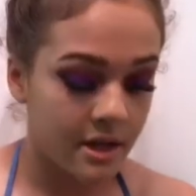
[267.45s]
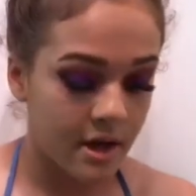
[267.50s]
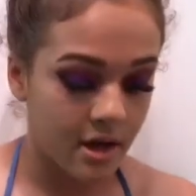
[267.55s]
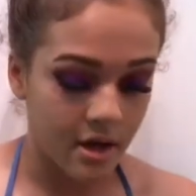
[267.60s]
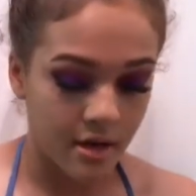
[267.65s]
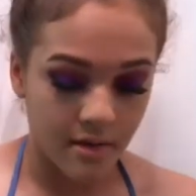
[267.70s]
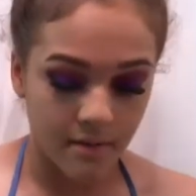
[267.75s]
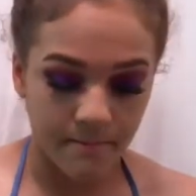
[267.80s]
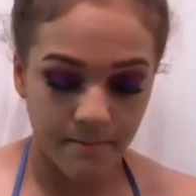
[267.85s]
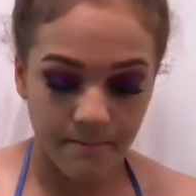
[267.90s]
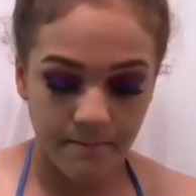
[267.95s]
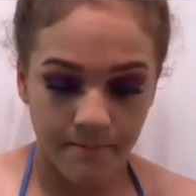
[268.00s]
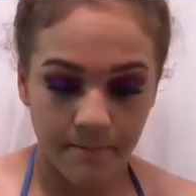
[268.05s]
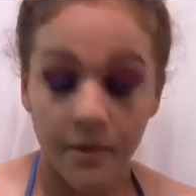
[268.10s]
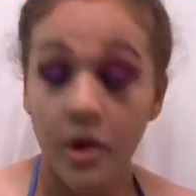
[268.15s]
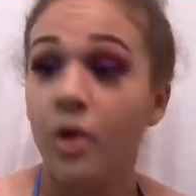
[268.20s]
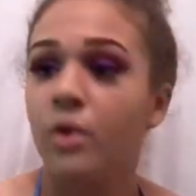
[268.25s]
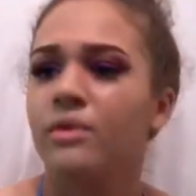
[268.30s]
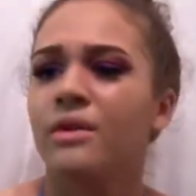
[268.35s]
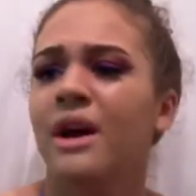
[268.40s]
I'm
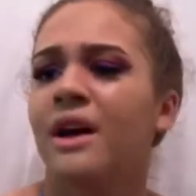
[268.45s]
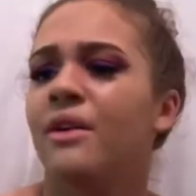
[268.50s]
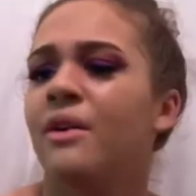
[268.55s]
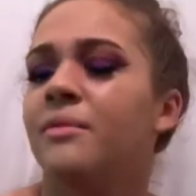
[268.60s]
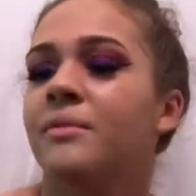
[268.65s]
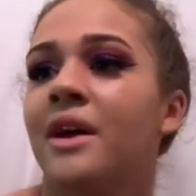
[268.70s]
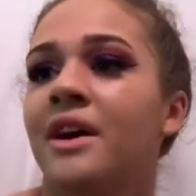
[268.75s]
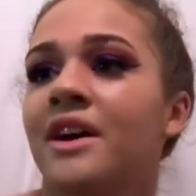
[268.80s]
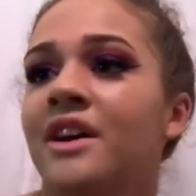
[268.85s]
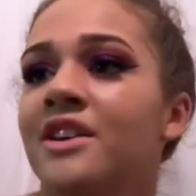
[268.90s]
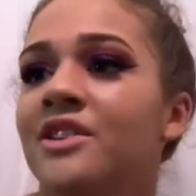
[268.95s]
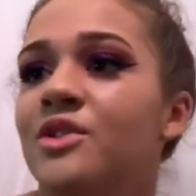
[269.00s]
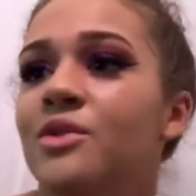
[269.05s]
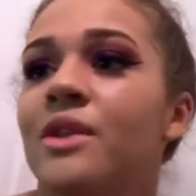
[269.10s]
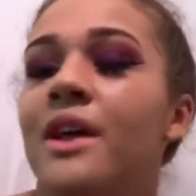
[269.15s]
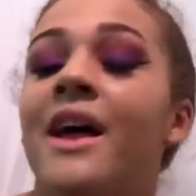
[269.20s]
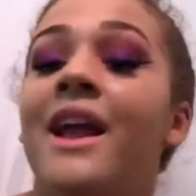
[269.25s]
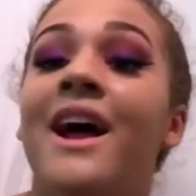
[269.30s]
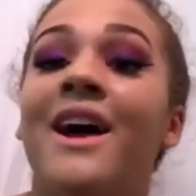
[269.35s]
not gonna do that.